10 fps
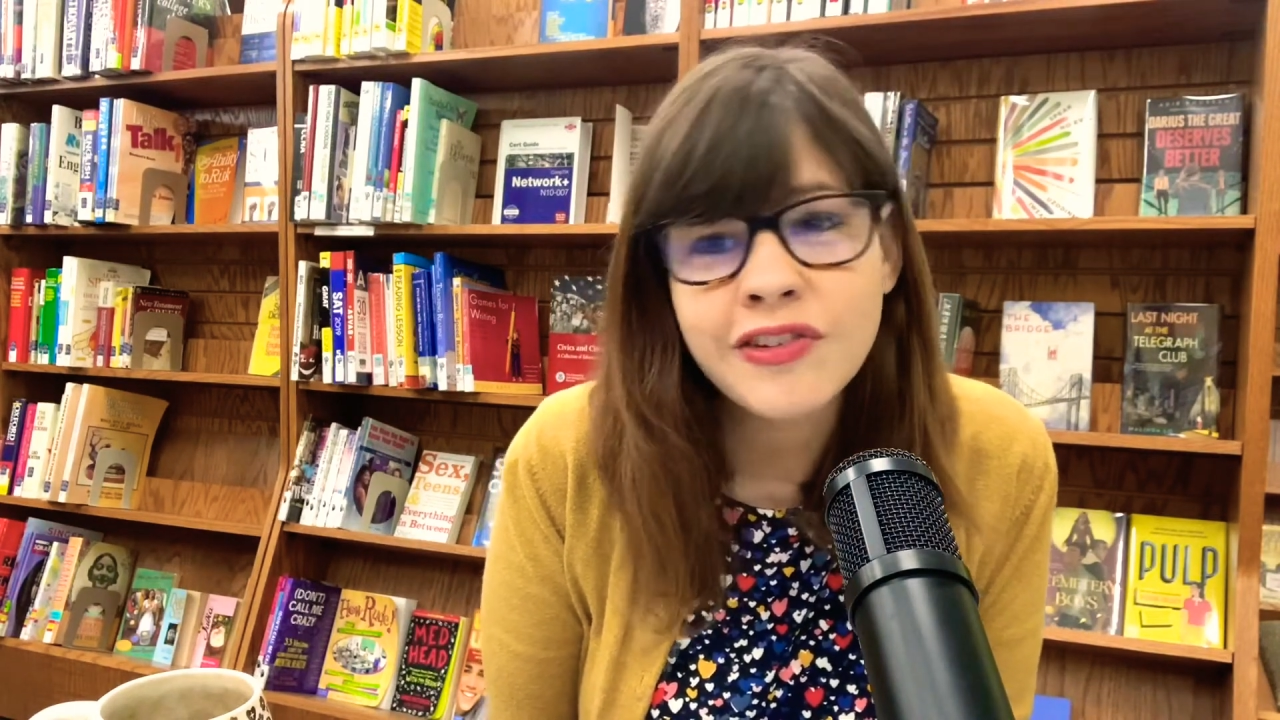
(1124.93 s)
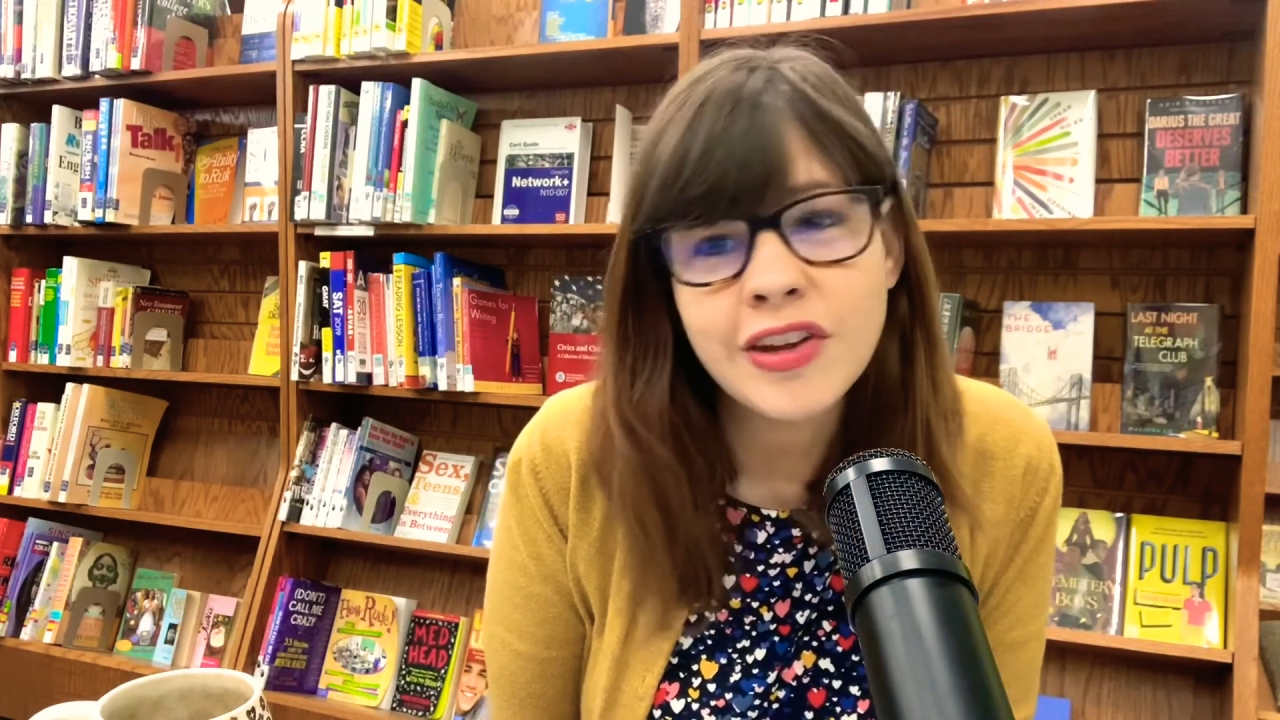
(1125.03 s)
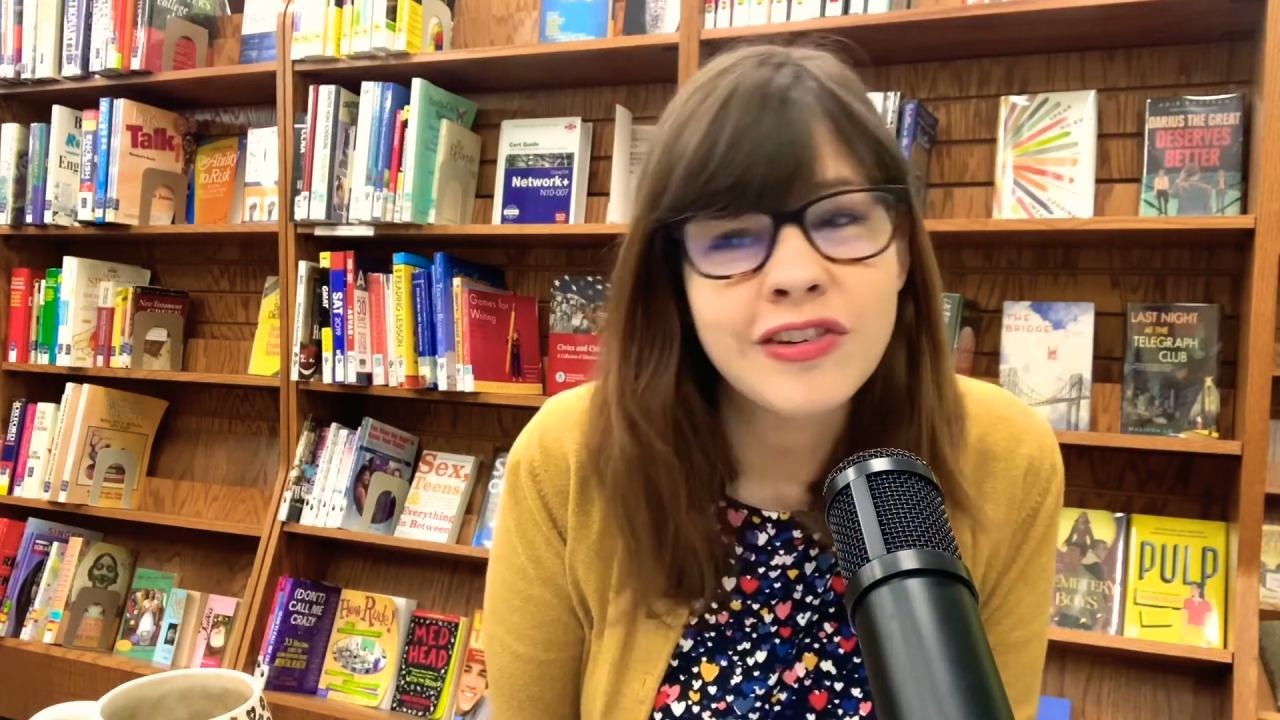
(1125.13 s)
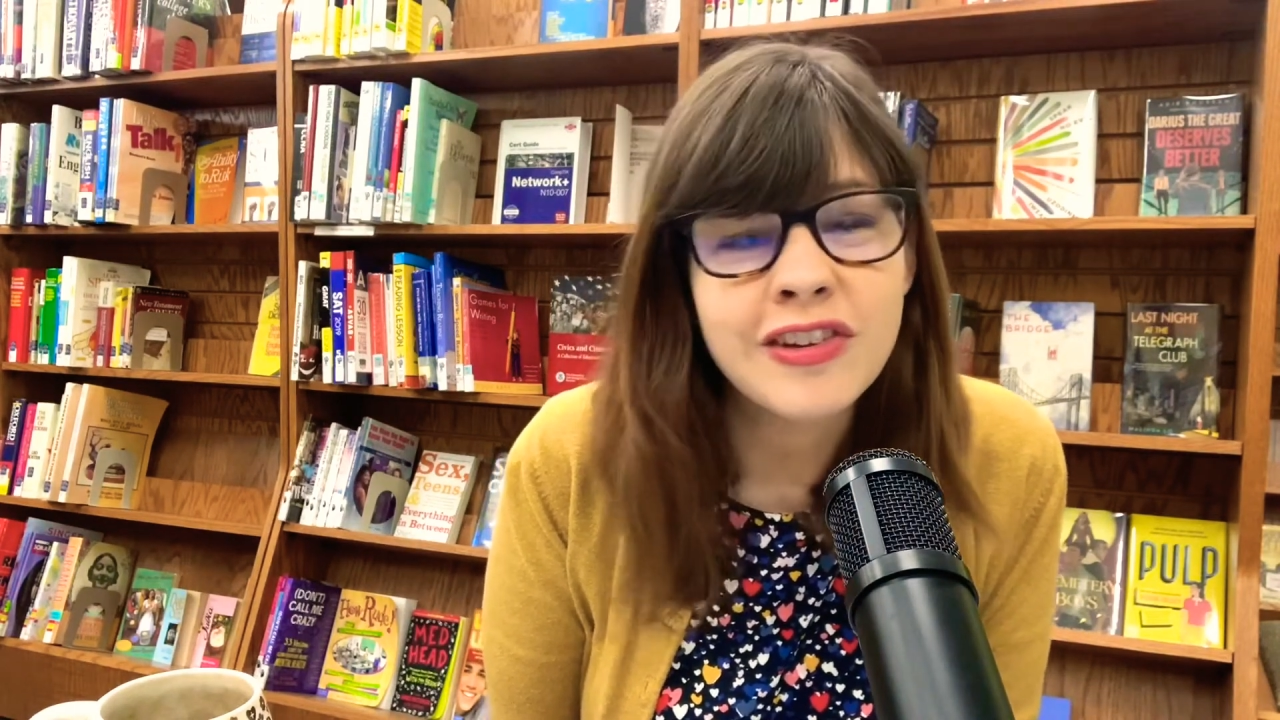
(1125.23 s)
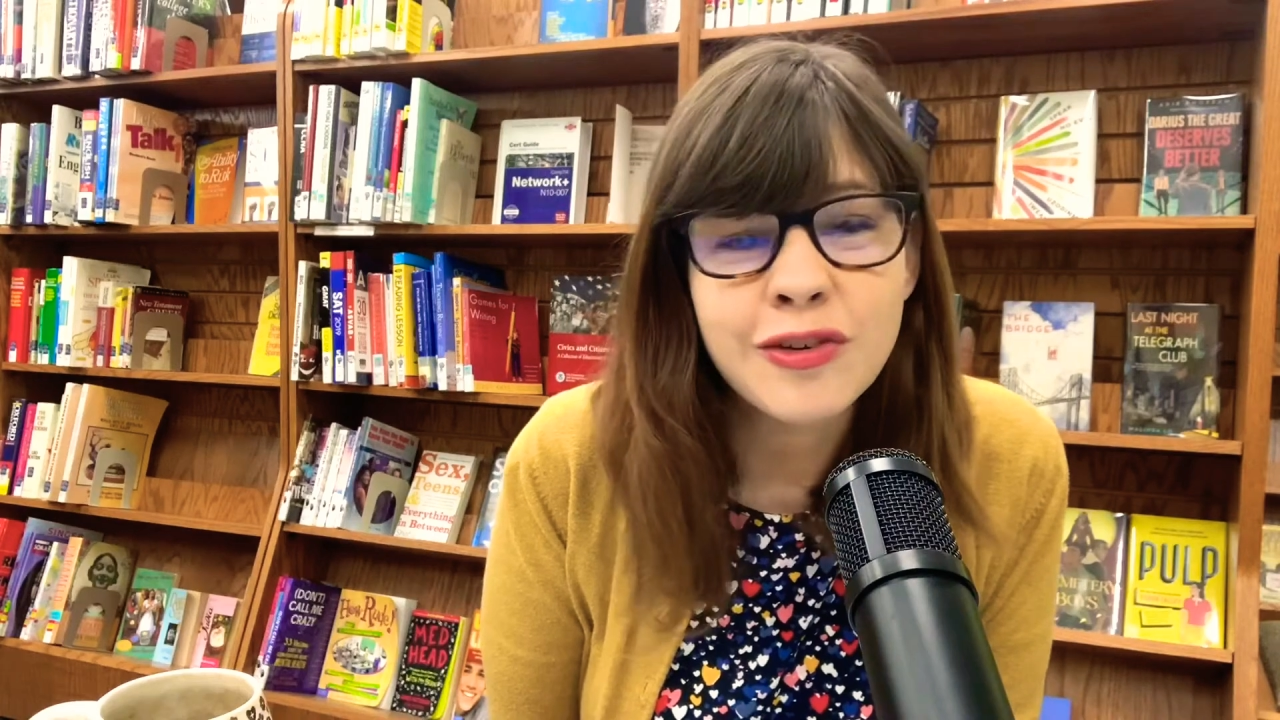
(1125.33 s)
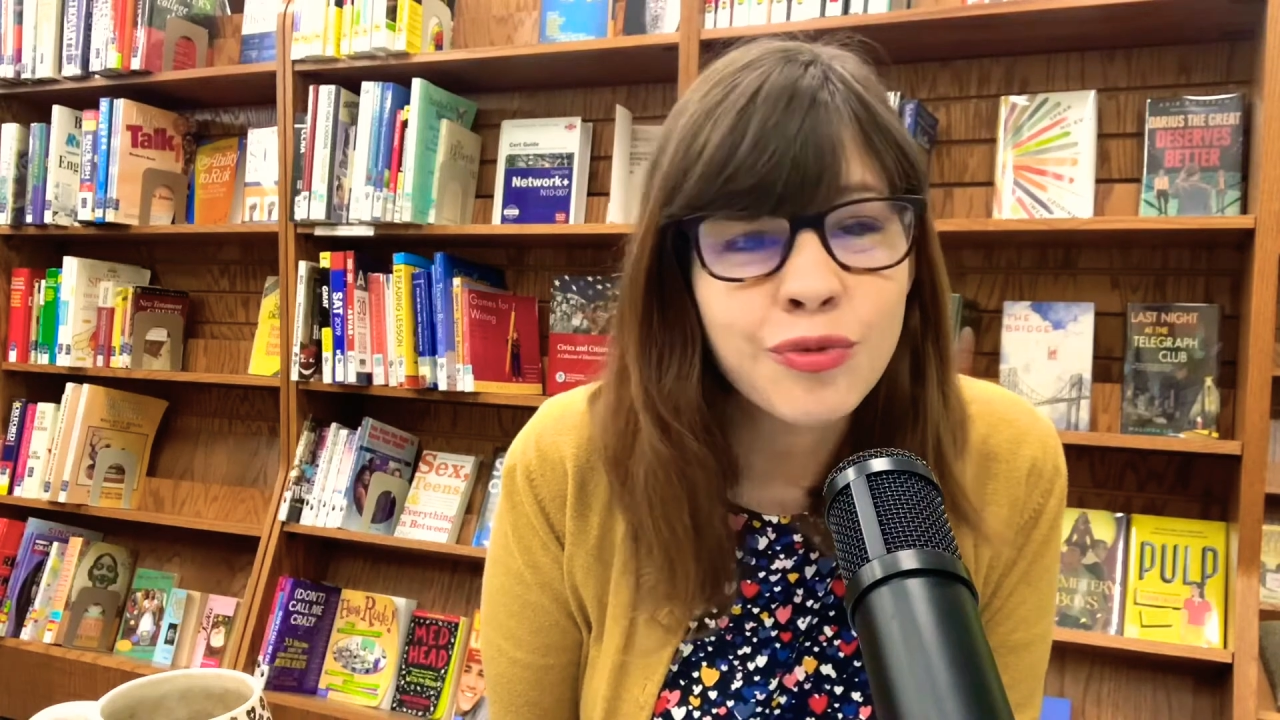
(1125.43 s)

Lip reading: they didn't